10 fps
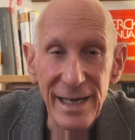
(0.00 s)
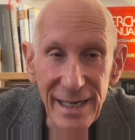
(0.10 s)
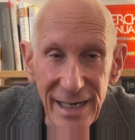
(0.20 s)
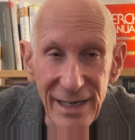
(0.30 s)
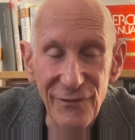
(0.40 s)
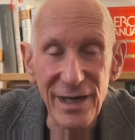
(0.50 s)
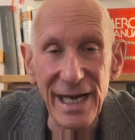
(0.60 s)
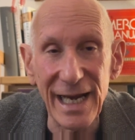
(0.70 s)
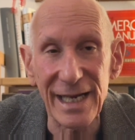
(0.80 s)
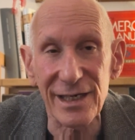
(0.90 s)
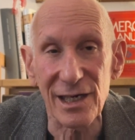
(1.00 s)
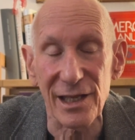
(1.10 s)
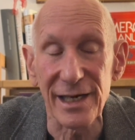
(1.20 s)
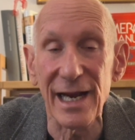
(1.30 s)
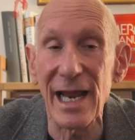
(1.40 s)

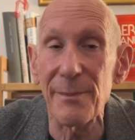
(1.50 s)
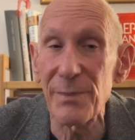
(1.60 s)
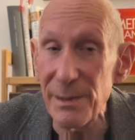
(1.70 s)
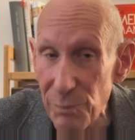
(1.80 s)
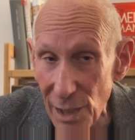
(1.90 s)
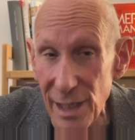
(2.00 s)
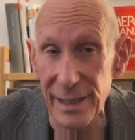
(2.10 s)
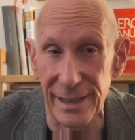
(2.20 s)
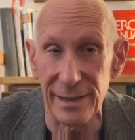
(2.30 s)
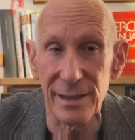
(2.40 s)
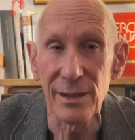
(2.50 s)
even-handedly and be blind.